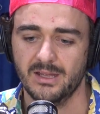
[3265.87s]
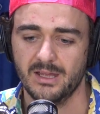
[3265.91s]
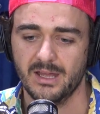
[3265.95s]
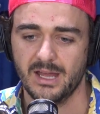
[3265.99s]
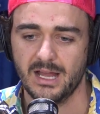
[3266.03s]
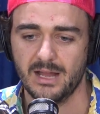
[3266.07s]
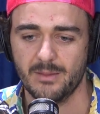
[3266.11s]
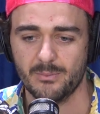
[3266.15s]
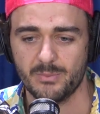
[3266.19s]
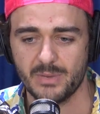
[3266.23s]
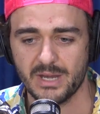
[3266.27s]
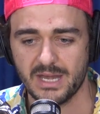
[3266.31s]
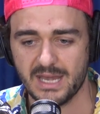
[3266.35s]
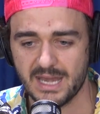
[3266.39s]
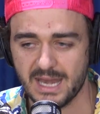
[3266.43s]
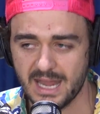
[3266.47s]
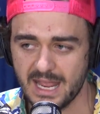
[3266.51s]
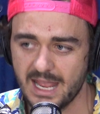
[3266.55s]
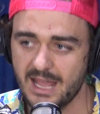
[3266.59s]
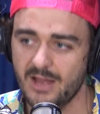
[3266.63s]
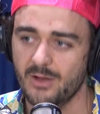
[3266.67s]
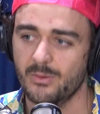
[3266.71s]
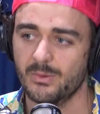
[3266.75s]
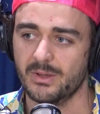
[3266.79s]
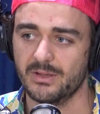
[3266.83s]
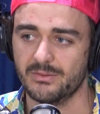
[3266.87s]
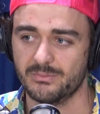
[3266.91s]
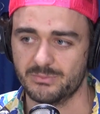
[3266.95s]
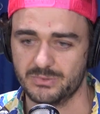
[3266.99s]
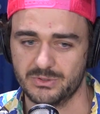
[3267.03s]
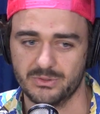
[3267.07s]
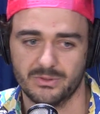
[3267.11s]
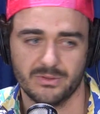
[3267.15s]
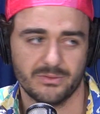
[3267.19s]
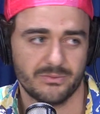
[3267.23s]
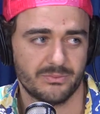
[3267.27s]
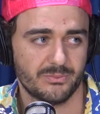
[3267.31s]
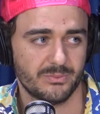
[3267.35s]
But now
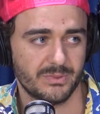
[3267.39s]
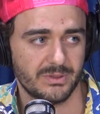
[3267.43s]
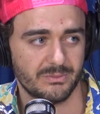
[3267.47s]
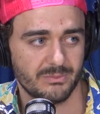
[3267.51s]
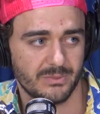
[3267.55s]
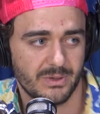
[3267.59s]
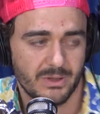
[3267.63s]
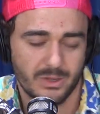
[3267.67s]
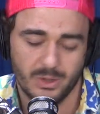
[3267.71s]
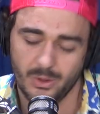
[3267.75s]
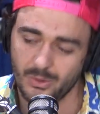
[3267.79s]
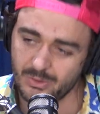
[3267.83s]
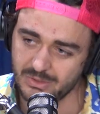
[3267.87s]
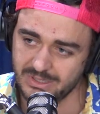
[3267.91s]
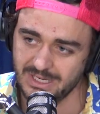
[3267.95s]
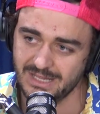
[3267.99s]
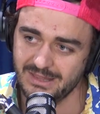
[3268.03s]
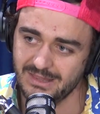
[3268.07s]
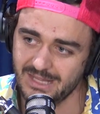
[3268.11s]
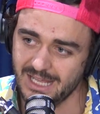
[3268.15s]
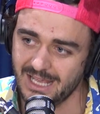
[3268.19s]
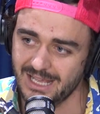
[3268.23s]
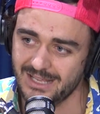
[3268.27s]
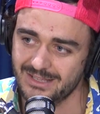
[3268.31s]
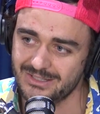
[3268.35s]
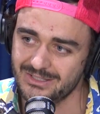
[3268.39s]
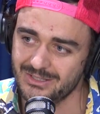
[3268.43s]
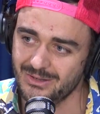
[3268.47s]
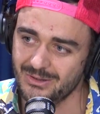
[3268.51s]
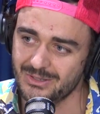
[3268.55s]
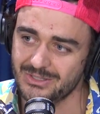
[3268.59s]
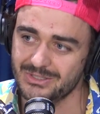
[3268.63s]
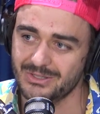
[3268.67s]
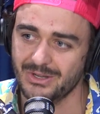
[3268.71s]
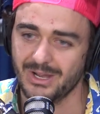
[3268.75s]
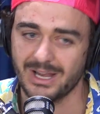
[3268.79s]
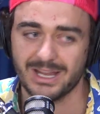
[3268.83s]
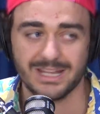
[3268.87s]
we're locked in there. So it's
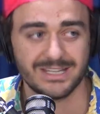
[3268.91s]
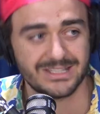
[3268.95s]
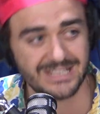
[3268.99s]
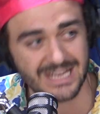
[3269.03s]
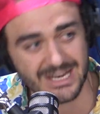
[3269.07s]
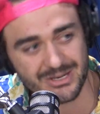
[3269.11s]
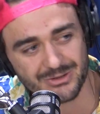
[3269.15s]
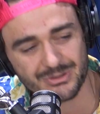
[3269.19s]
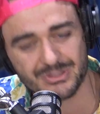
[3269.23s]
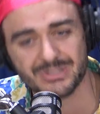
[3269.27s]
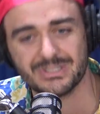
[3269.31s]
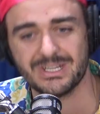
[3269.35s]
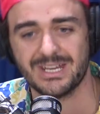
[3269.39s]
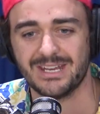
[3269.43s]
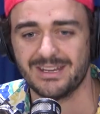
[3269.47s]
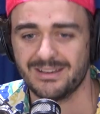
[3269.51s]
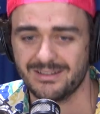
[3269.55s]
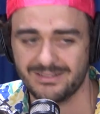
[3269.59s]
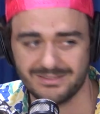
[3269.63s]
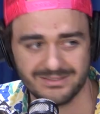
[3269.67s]
like, it's interesting.